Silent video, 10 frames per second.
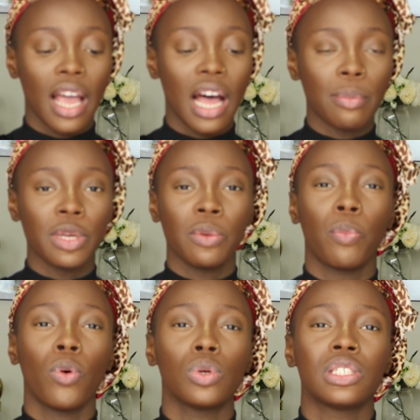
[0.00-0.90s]

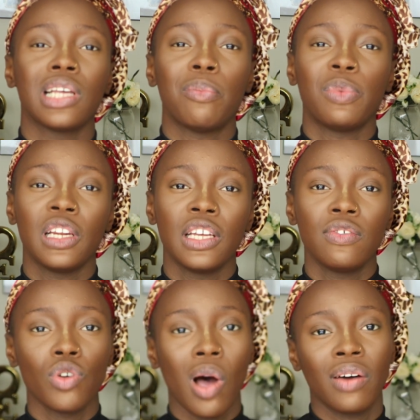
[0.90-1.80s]
impose their
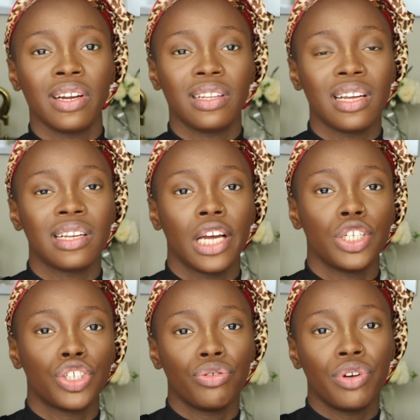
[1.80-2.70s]
beliefs or how they think that
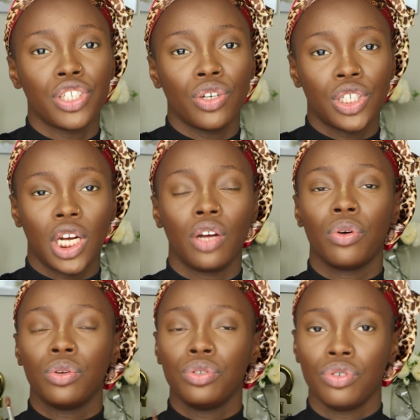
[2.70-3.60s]
you should raise your
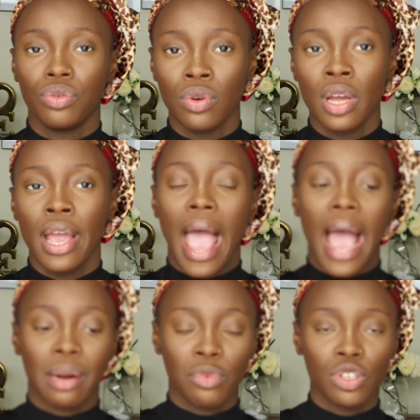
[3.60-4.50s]
child on you.
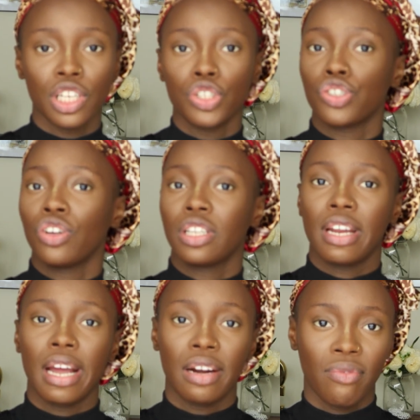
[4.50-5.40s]
And I'm not saying you should not
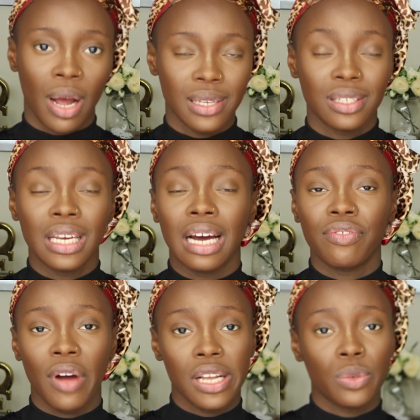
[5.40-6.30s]
take advice
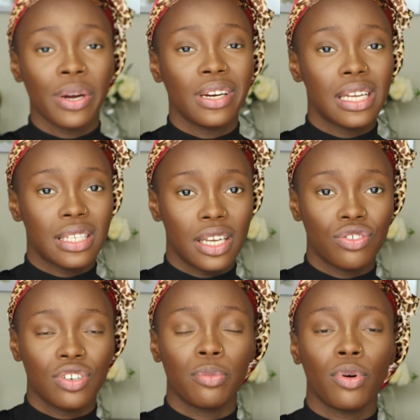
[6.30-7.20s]
when
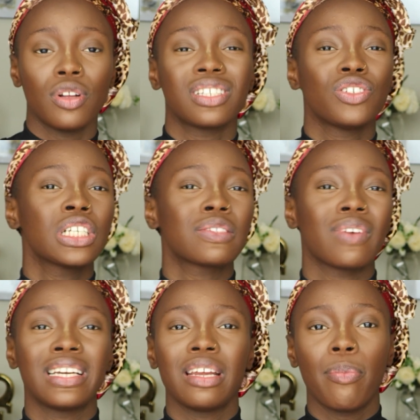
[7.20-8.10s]
necessary, but just
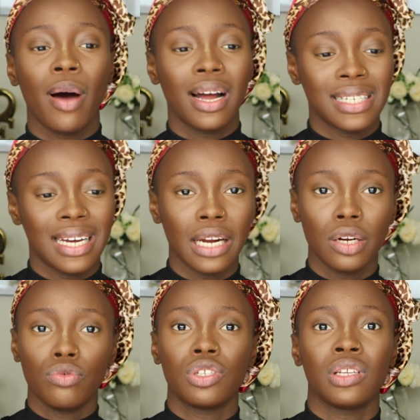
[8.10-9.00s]
find a pattern and
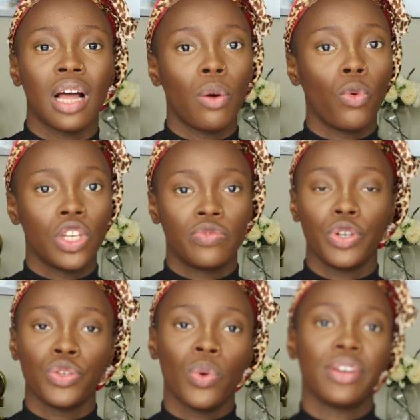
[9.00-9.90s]
a routine that works
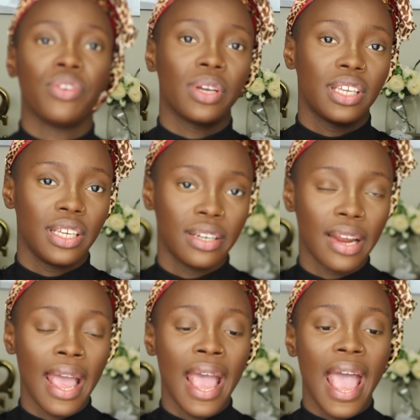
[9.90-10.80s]
for you and your
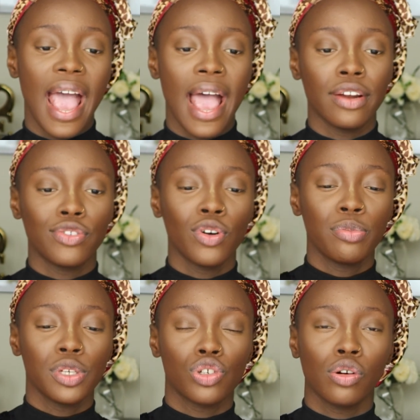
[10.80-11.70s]
kid. And
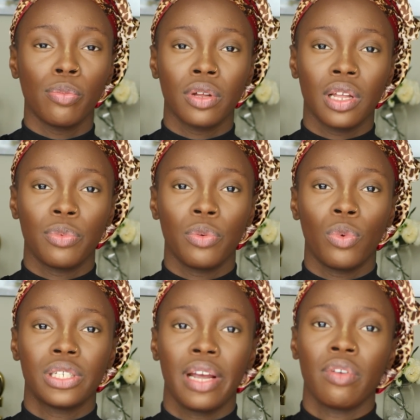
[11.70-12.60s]
don't be so bothered with
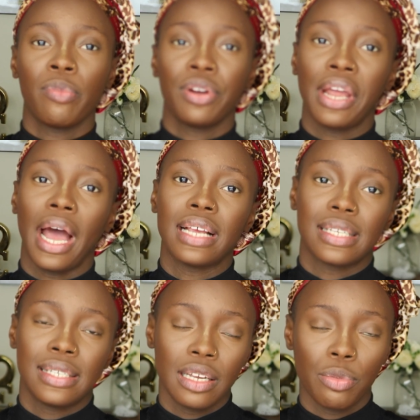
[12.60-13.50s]
what everybody
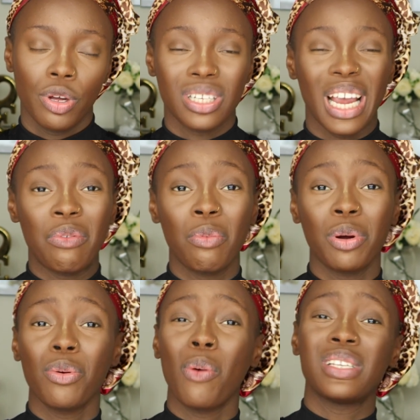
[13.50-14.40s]
has to say, because
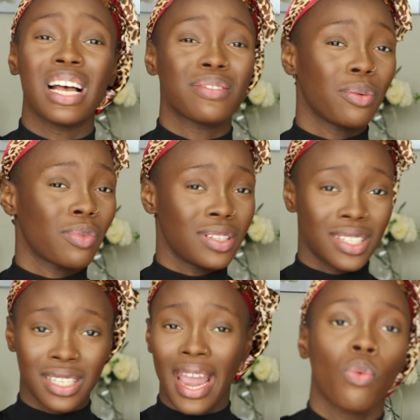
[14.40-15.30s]
everybody always has something
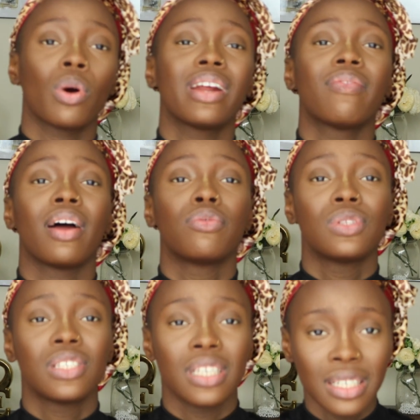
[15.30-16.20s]
to say. Whatever
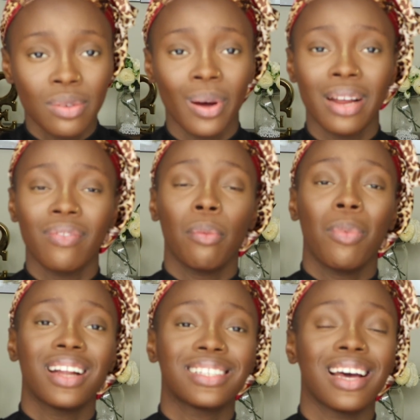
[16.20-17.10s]
routine, whatever
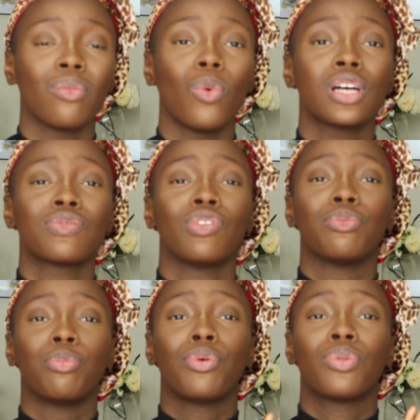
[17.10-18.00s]
pattern works for
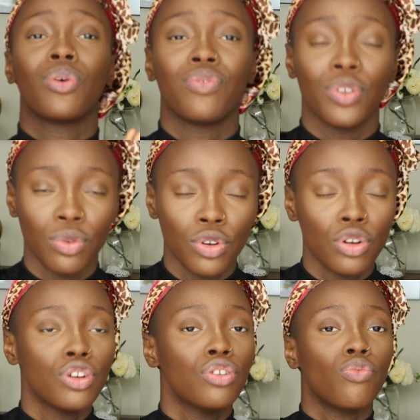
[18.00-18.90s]
the both of you,
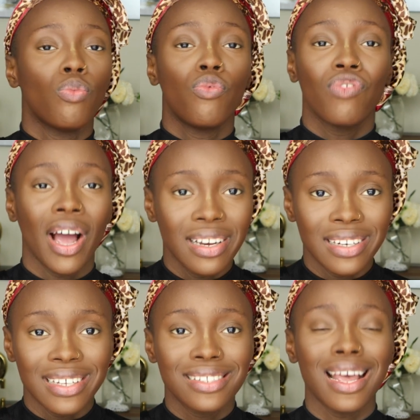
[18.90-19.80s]

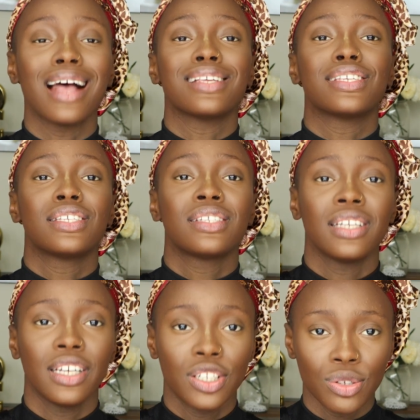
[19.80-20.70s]
find it and
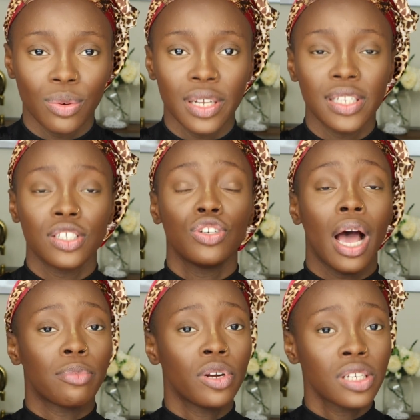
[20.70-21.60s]
stick to it.
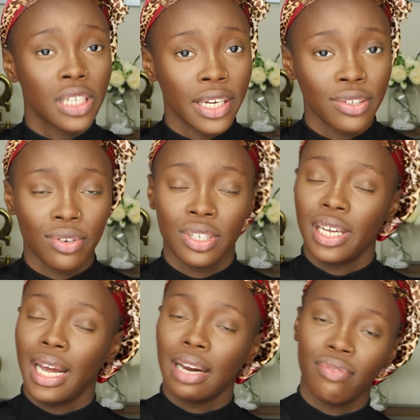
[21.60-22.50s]
I'm not saying do not
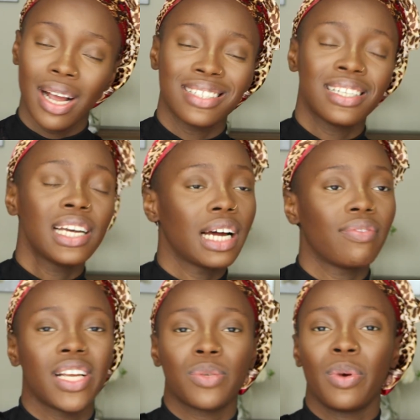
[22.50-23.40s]
take
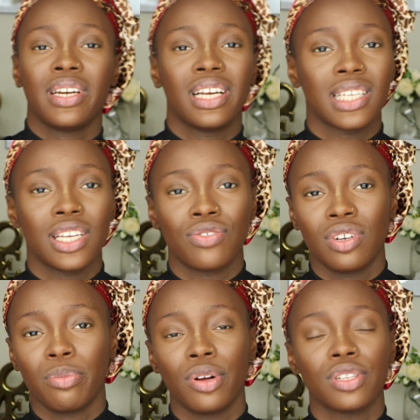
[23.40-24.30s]
advice when
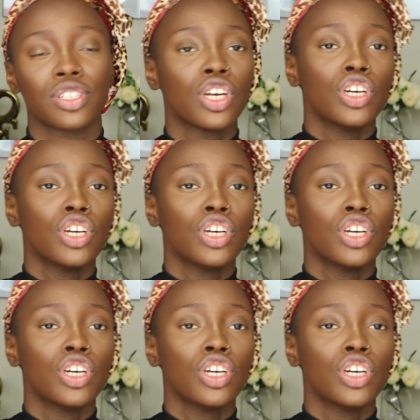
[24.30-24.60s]
necessary, but